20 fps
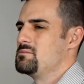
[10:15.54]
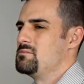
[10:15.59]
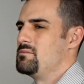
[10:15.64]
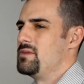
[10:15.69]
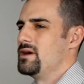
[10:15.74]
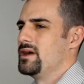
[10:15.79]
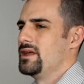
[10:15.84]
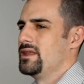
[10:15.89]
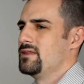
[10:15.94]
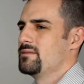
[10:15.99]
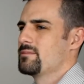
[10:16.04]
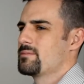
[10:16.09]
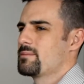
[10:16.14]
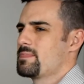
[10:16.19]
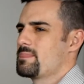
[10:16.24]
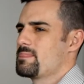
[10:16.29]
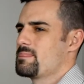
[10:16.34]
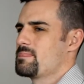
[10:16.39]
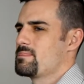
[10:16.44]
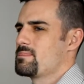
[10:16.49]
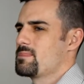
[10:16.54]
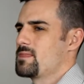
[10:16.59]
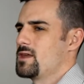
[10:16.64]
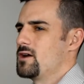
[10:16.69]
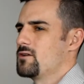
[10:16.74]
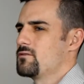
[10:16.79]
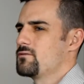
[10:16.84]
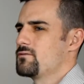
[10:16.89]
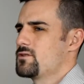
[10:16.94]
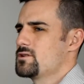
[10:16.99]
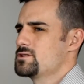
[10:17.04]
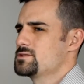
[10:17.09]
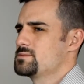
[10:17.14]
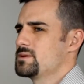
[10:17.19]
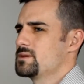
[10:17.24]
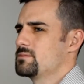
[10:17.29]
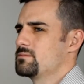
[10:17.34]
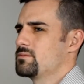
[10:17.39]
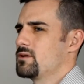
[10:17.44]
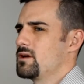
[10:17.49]
But our first
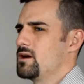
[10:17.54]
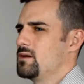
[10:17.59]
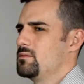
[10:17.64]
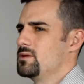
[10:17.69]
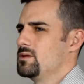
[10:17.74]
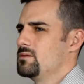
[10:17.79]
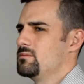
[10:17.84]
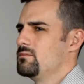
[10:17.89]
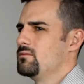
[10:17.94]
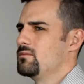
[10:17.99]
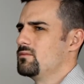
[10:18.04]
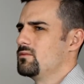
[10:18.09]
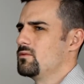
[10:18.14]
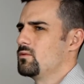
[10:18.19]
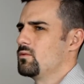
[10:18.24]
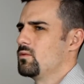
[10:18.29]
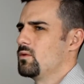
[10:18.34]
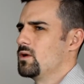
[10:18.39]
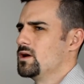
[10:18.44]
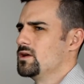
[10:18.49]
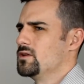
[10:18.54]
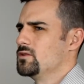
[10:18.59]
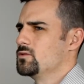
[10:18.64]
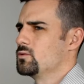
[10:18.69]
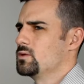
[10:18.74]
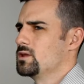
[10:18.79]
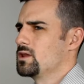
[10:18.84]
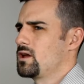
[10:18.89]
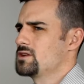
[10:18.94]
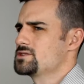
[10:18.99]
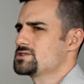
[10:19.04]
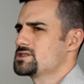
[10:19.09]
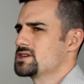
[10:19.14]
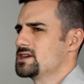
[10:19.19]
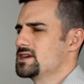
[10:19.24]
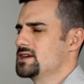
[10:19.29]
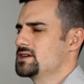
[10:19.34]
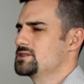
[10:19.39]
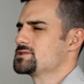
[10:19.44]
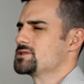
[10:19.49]
big problem was we launched a
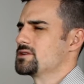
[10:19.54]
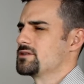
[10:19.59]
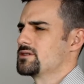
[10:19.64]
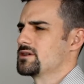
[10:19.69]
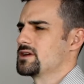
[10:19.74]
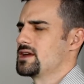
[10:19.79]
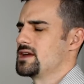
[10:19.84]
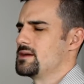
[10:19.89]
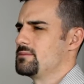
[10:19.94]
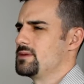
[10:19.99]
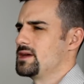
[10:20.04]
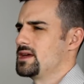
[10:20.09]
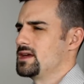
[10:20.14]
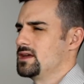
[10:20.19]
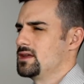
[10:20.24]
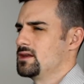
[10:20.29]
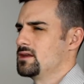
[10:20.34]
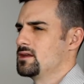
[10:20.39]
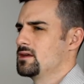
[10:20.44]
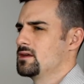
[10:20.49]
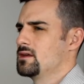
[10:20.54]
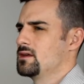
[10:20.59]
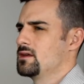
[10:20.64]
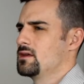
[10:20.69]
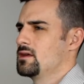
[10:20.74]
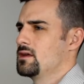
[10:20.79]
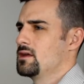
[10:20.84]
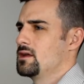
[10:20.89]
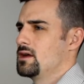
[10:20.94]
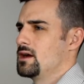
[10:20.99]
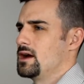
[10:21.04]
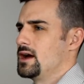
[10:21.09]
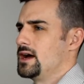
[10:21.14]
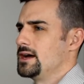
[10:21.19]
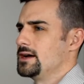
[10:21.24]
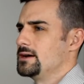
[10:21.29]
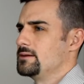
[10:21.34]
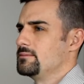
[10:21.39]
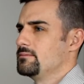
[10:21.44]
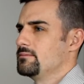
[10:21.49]
Kickstarter campaign
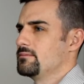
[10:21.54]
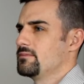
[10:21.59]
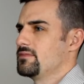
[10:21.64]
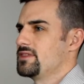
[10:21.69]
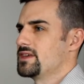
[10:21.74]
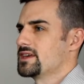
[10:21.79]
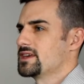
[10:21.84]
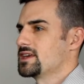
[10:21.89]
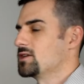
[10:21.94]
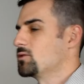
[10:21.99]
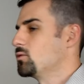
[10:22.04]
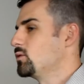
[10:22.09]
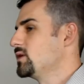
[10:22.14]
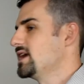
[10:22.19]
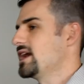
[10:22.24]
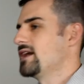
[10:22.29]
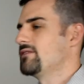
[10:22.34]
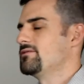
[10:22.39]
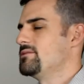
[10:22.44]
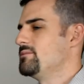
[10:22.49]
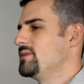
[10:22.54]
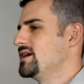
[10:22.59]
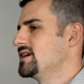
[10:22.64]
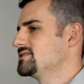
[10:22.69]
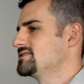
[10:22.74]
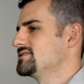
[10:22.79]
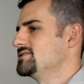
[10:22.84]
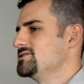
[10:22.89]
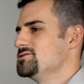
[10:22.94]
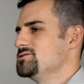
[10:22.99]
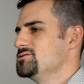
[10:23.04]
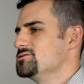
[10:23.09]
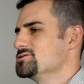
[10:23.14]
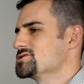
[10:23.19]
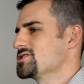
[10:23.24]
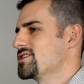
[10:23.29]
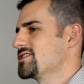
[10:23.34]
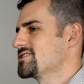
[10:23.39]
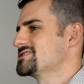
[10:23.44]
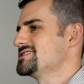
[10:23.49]
thinking we have the best new
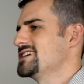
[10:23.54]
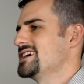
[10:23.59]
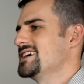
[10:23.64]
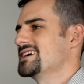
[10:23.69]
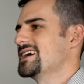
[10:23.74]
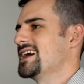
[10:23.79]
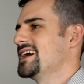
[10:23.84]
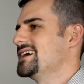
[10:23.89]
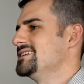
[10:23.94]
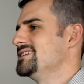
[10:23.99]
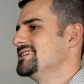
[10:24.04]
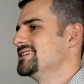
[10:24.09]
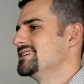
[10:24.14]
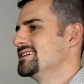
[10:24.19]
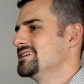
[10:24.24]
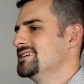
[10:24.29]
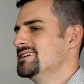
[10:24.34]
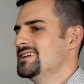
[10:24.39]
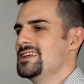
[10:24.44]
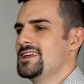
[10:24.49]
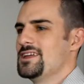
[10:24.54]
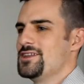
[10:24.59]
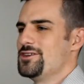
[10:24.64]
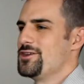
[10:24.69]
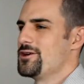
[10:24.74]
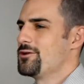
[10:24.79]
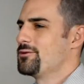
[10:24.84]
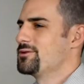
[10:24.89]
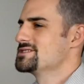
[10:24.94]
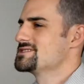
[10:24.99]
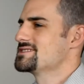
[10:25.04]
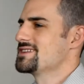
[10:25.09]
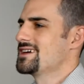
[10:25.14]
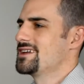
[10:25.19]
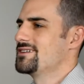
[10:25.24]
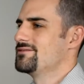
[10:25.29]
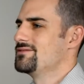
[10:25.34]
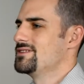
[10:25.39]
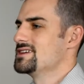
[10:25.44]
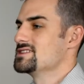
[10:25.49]
Shark Tank idea. No one's
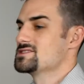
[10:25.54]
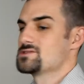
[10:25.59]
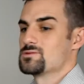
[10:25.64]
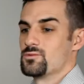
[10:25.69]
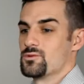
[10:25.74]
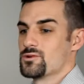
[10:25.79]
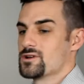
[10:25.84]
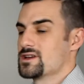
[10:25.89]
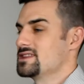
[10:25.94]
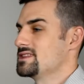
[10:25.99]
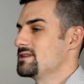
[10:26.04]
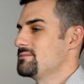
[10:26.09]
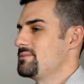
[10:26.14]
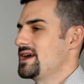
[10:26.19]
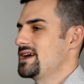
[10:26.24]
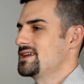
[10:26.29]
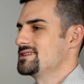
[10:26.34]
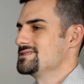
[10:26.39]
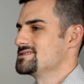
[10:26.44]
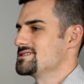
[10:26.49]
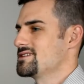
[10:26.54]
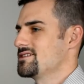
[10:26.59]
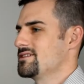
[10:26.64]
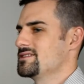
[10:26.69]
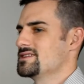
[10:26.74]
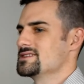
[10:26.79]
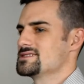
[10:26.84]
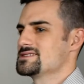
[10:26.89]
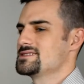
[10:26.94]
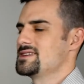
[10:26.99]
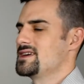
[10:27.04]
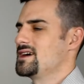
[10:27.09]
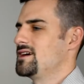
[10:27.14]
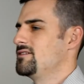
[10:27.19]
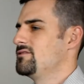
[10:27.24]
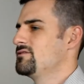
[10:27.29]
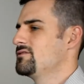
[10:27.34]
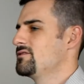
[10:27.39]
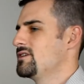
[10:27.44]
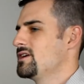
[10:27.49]
thought of this. We're getting the patents on this
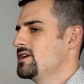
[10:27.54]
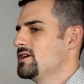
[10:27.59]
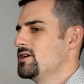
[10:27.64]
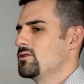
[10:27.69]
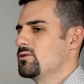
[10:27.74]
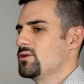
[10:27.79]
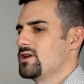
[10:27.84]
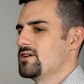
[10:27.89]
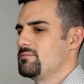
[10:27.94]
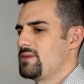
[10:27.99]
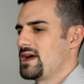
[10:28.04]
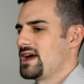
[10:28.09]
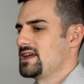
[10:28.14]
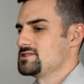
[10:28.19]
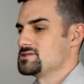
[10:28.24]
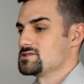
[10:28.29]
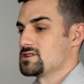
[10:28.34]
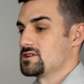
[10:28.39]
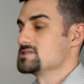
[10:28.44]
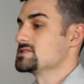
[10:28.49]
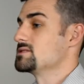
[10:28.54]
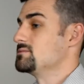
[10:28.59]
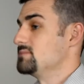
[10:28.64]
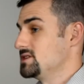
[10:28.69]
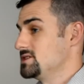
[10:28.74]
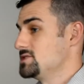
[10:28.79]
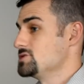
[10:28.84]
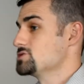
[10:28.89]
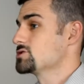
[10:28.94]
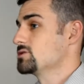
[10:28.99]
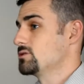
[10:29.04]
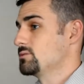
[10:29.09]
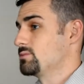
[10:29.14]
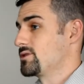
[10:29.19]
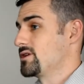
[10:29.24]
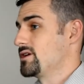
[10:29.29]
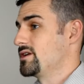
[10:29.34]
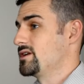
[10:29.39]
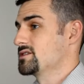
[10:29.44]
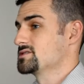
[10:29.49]
stuff. We have patents on some additional
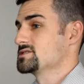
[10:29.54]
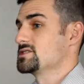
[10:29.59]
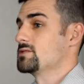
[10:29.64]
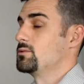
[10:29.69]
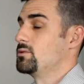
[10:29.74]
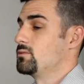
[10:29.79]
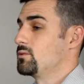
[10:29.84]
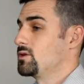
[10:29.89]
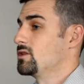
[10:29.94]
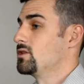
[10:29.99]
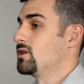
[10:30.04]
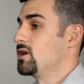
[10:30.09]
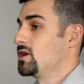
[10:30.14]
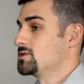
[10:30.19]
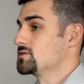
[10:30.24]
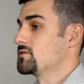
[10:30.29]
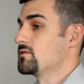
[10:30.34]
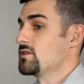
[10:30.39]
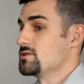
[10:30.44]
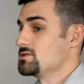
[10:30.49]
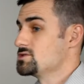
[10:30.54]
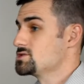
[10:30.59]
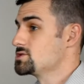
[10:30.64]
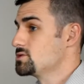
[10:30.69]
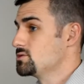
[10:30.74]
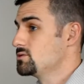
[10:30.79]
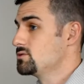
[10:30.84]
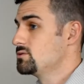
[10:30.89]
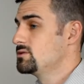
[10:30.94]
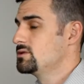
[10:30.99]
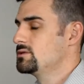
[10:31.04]
products that we want to launch very soon.